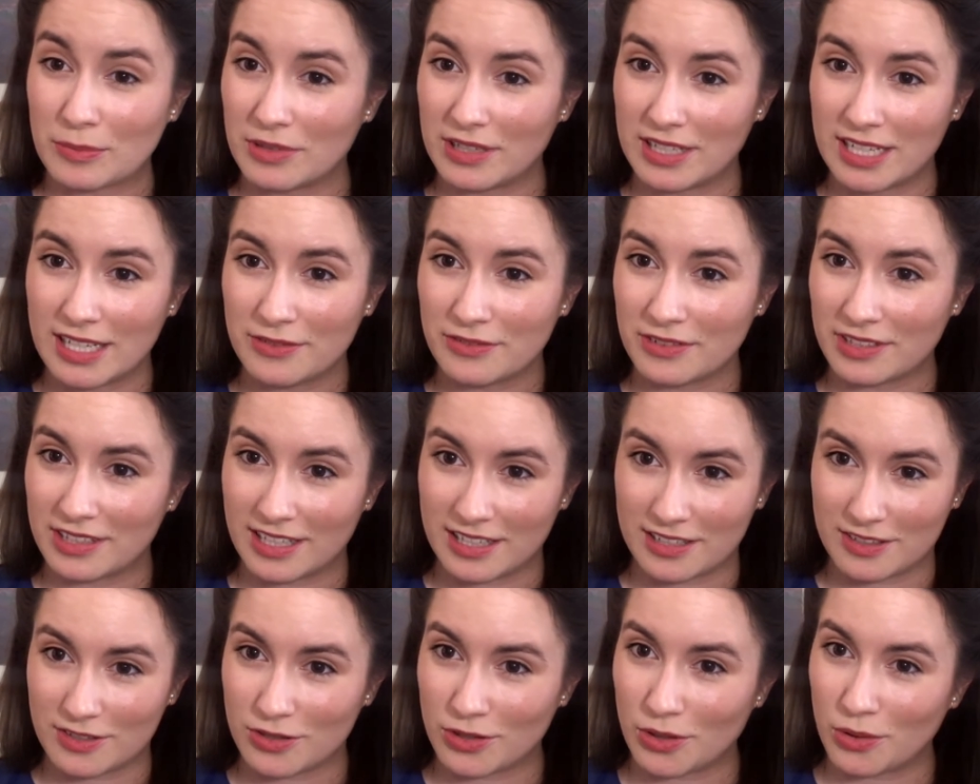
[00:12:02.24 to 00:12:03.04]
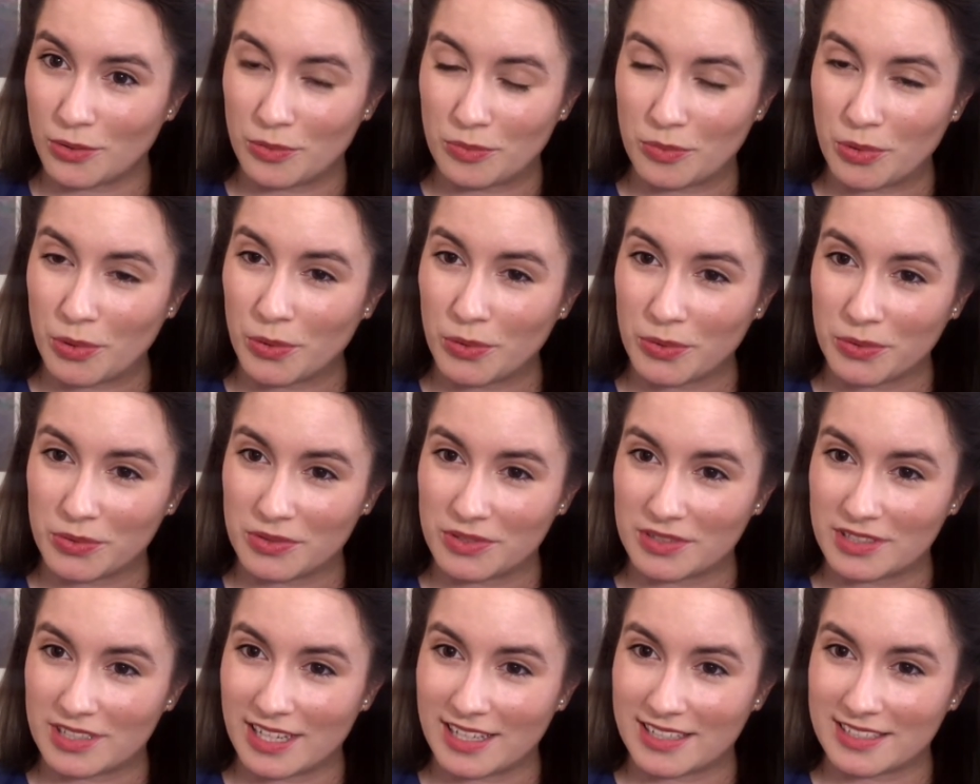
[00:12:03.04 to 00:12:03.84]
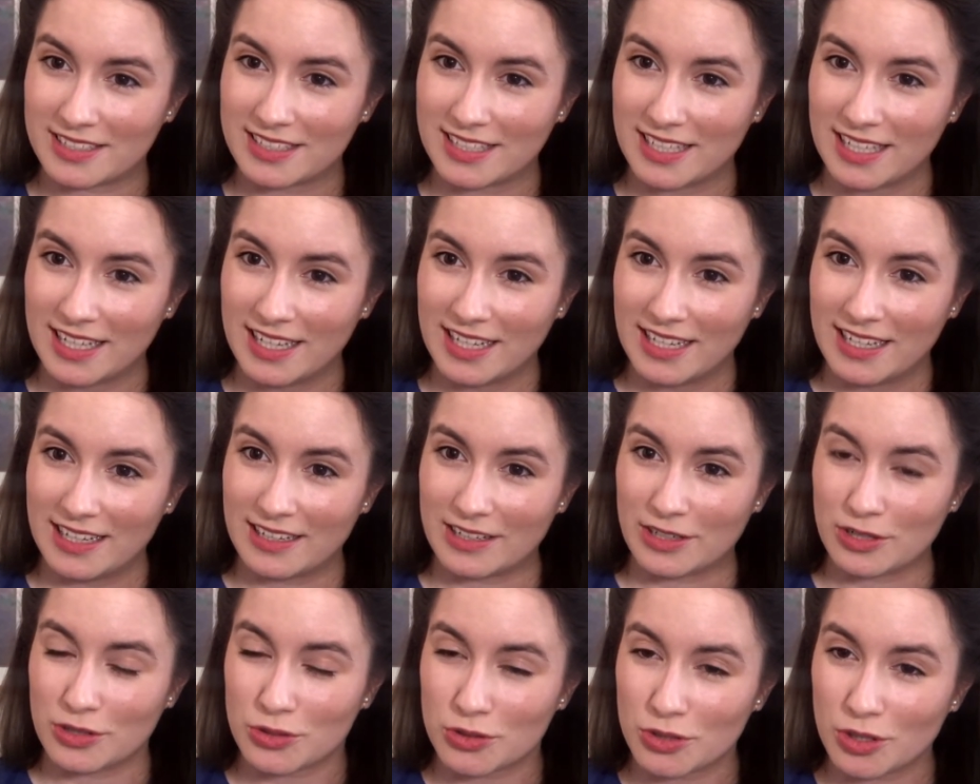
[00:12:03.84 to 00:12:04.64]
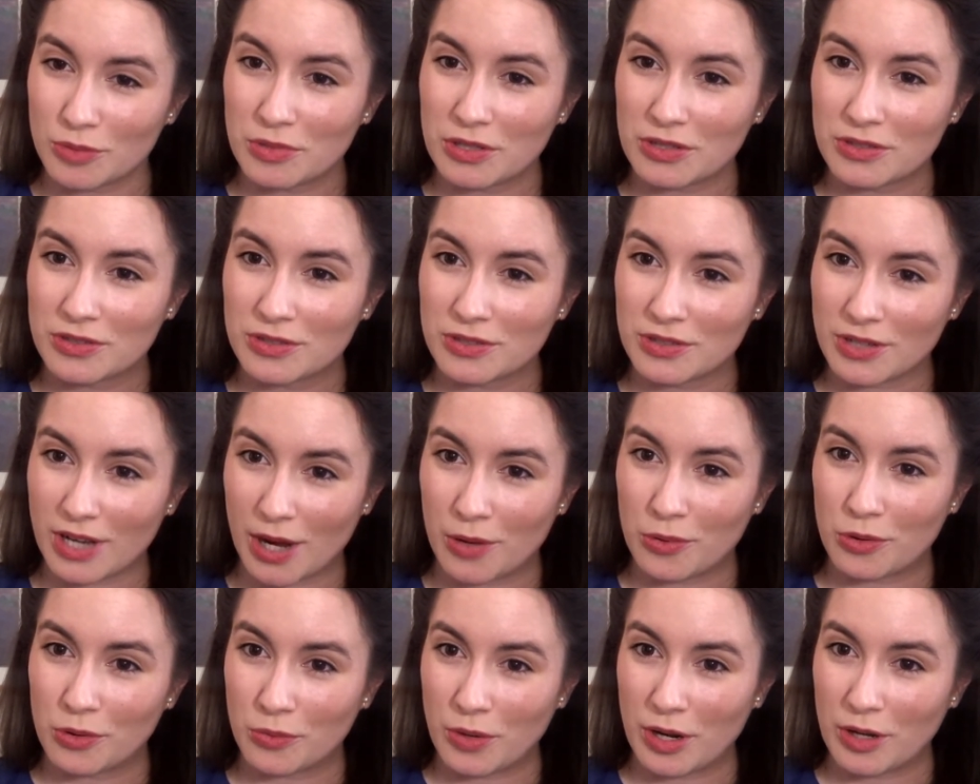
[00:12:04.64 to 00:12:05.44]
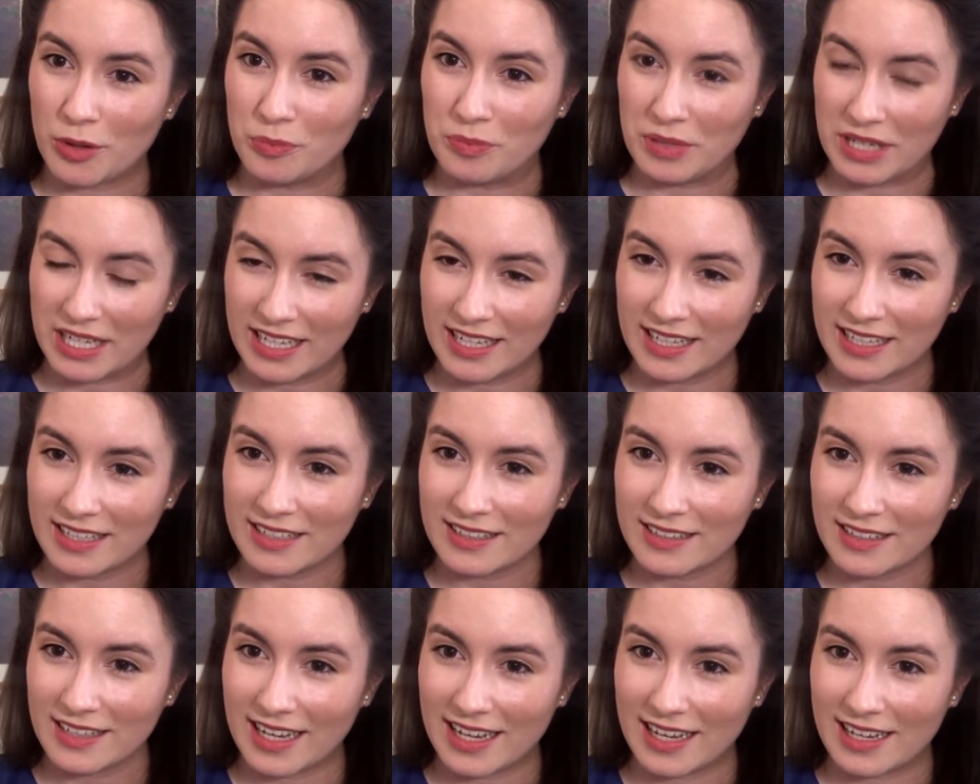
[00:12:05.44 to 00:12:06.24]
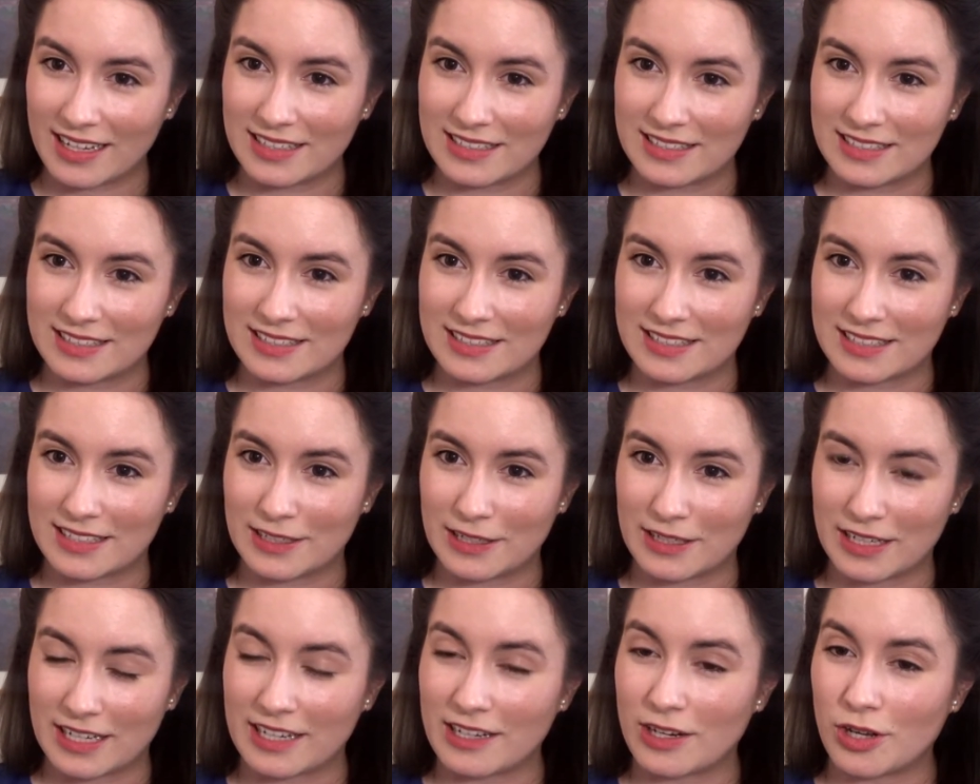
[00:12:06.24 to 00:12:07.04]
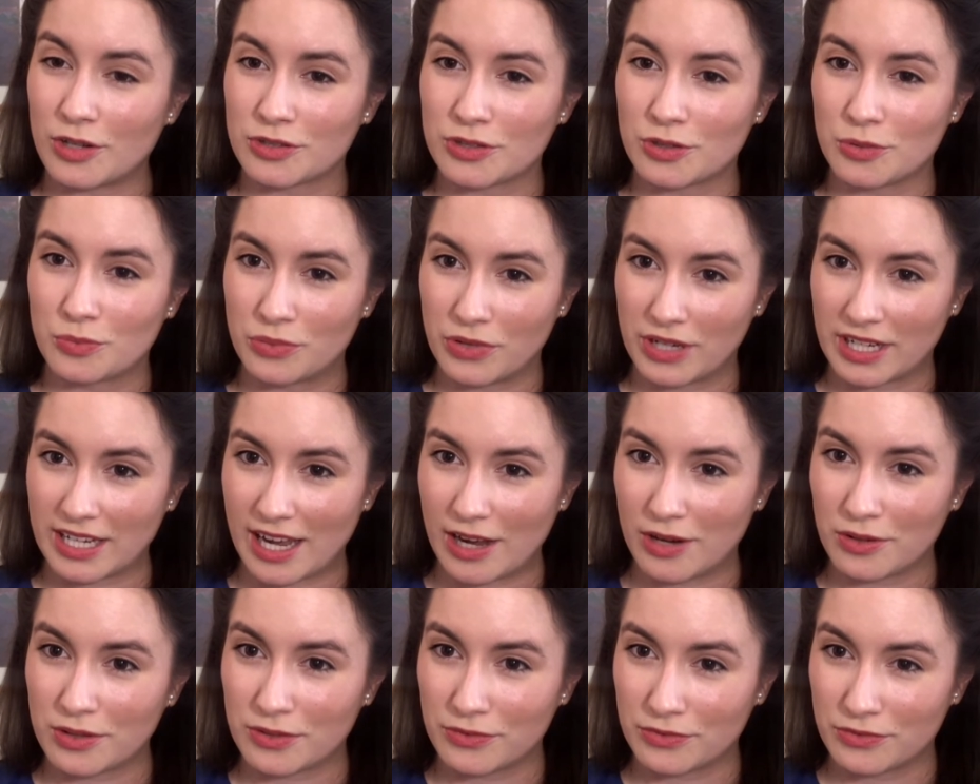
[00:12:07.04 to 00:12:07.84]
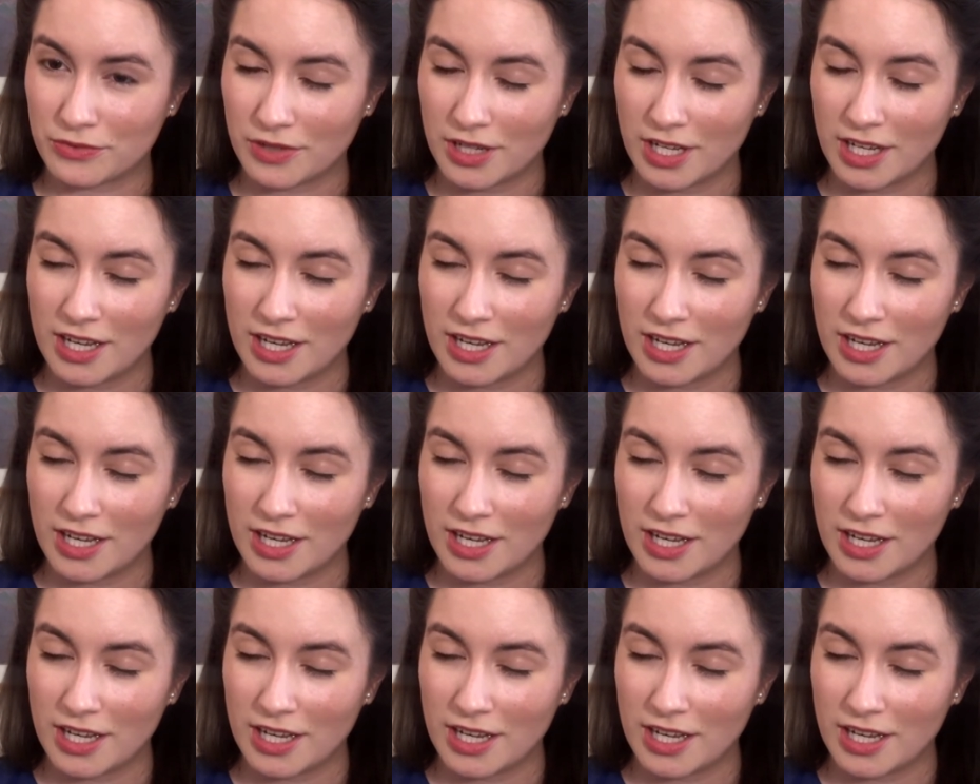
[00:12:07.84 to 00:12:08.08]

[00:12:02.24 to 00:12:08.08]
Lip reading: believe in, that's so important, that it contributes to our well-being and can also bring out of